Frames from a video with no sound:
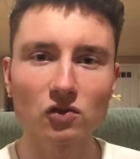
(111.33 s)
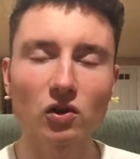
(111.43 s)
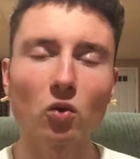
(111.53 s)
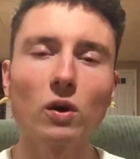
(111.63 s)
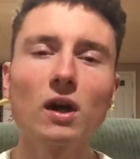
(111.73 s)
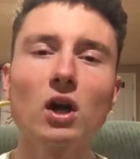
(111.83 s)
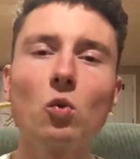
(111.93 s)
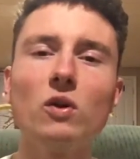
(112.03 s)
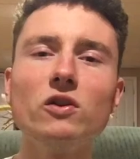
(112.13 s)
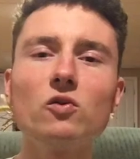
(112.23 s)
So
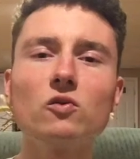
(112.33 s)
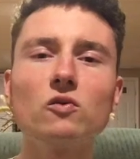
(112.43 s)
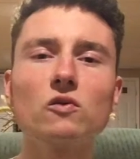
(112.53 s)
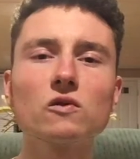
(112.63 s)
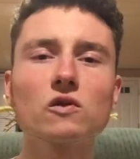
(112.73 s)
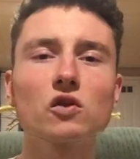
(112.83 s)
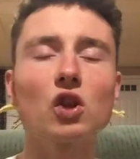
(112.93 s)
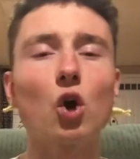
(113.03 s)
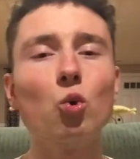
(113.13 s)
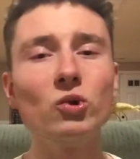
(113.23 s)
when you
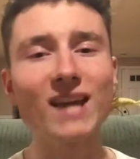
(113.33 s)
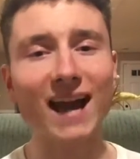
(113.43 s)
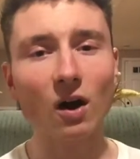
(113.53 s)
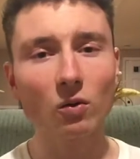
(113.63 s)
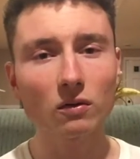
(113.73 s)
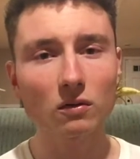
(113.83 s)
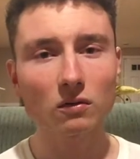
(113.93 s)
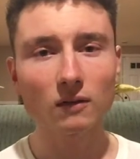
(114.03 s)
slow down,